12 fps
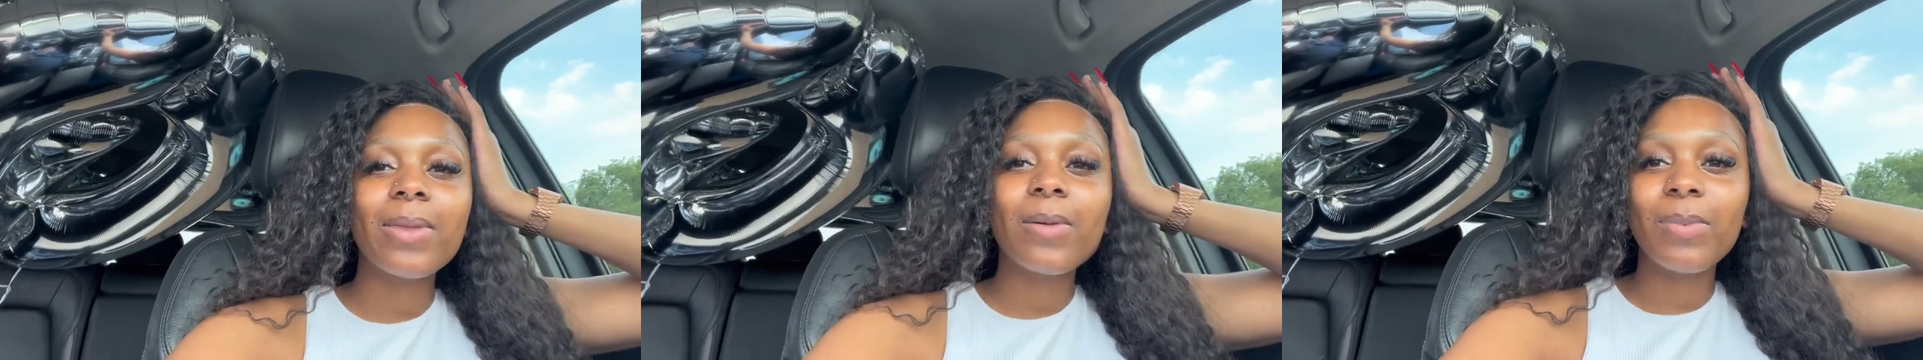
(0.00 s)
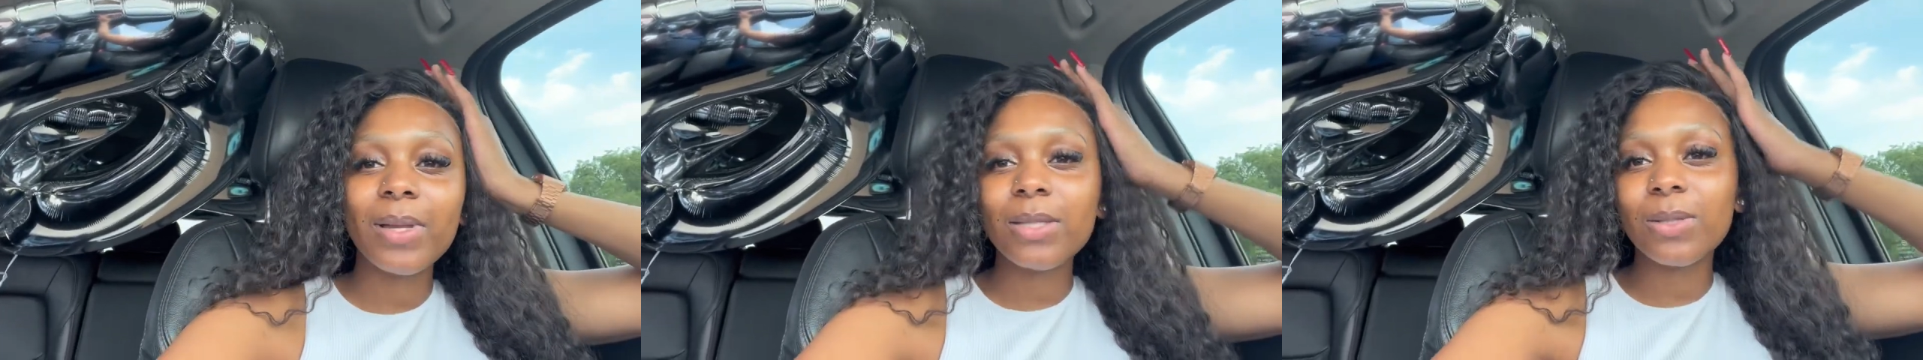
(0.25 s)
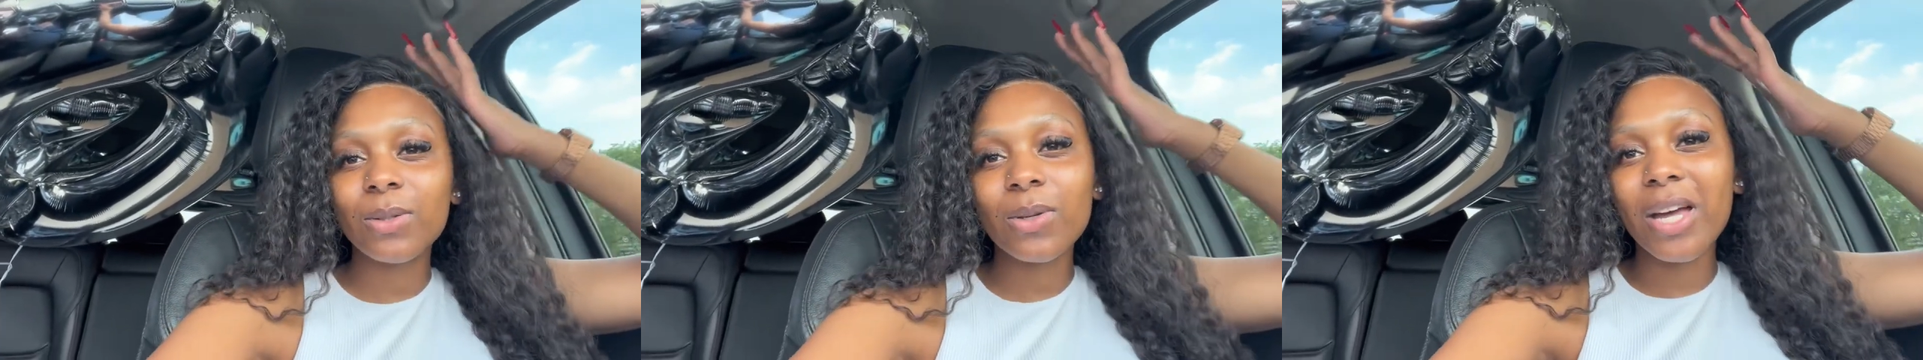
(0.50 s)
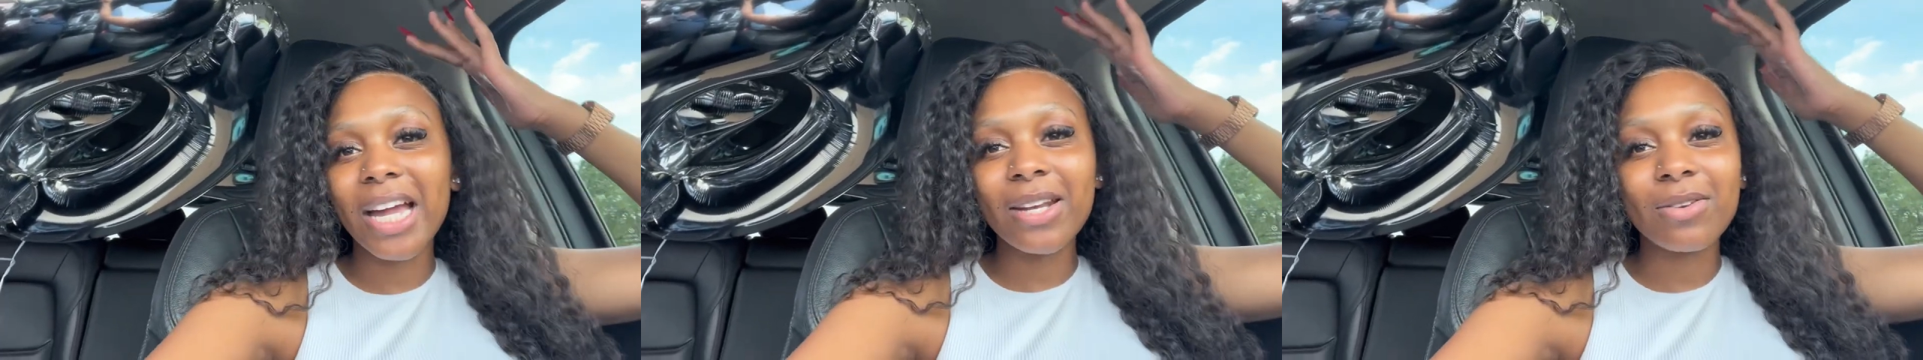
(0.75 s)
the place is also
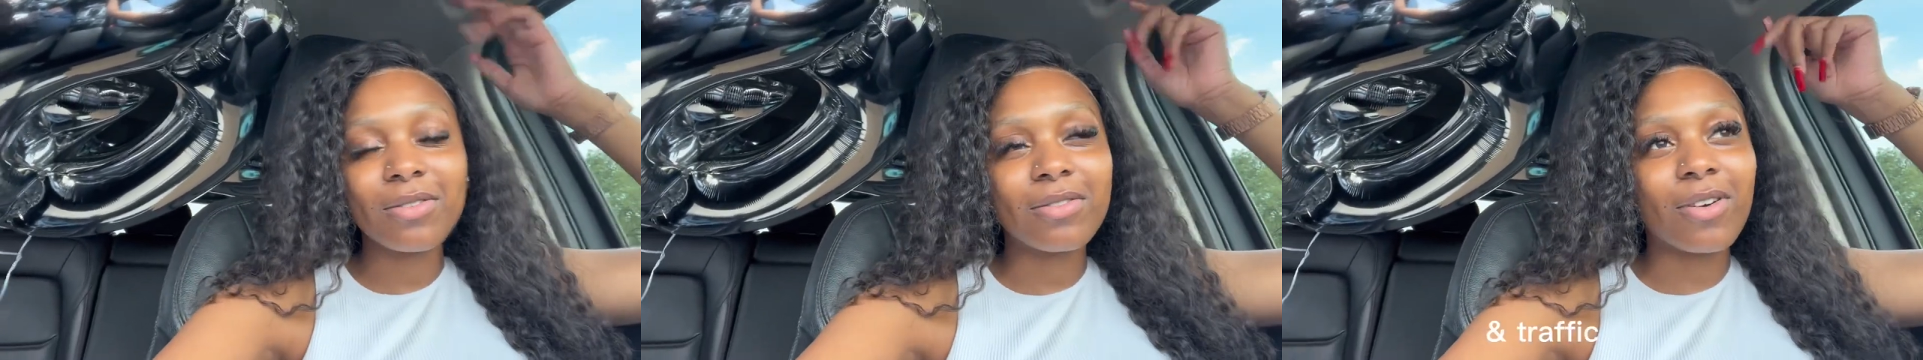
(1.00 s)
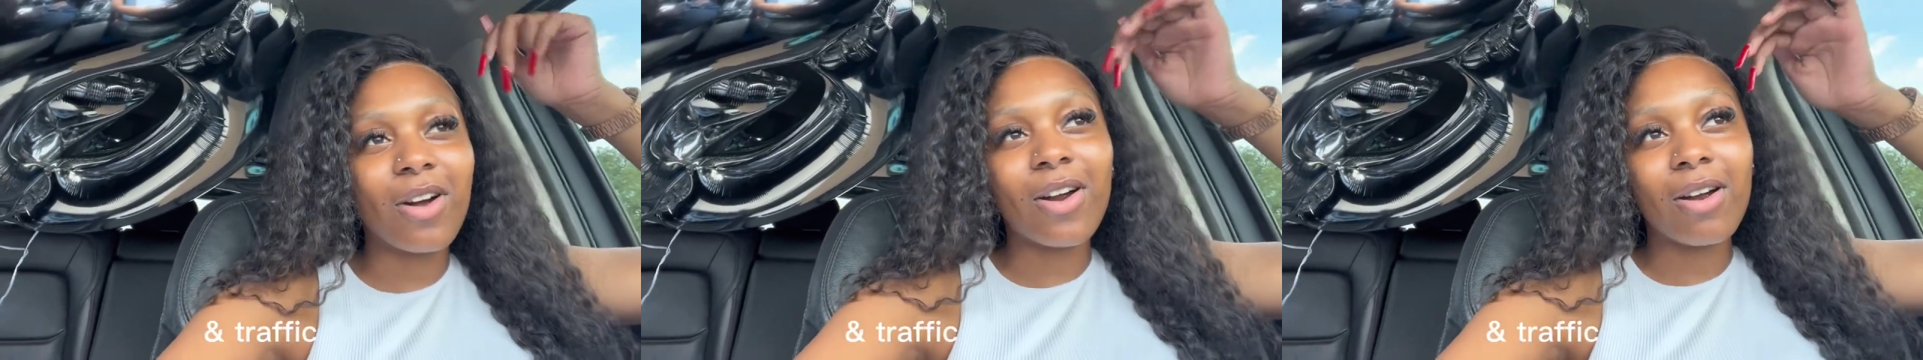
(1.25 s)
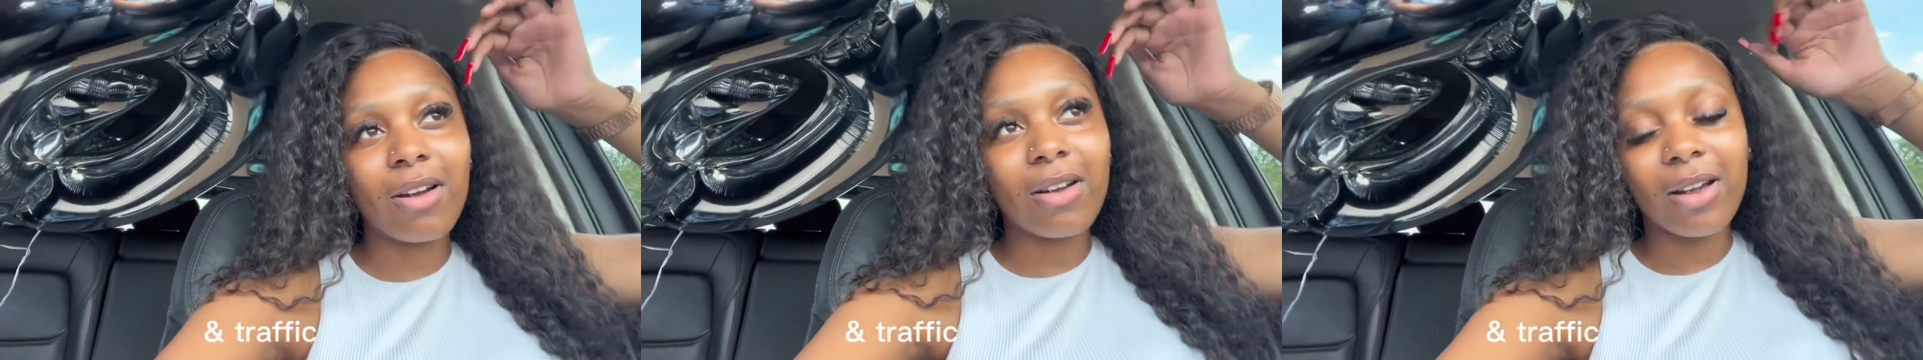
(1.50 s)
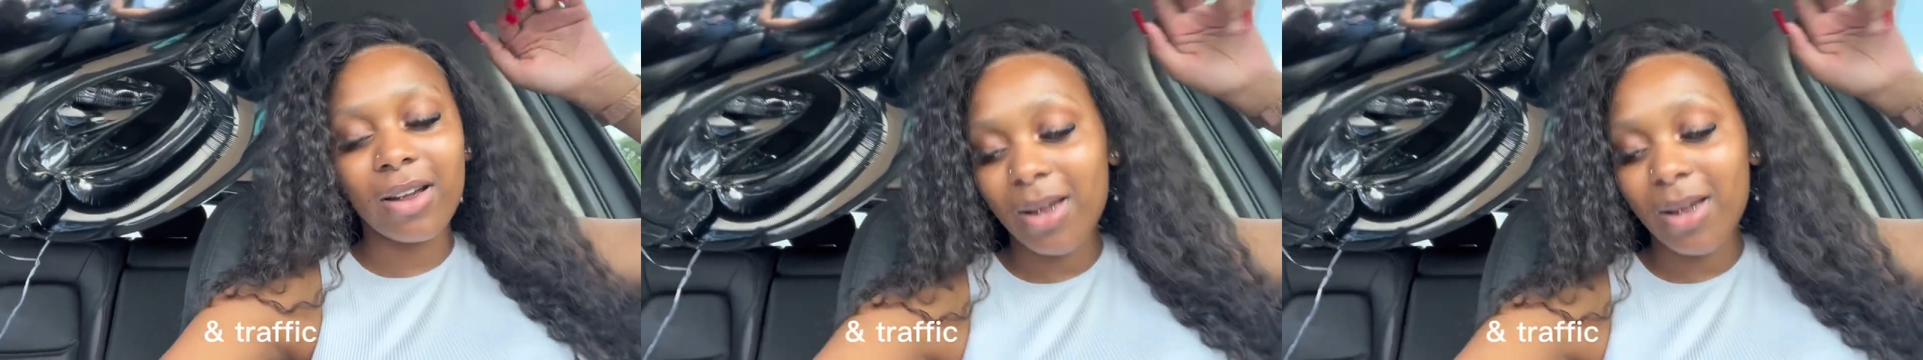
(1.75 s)
kind of far.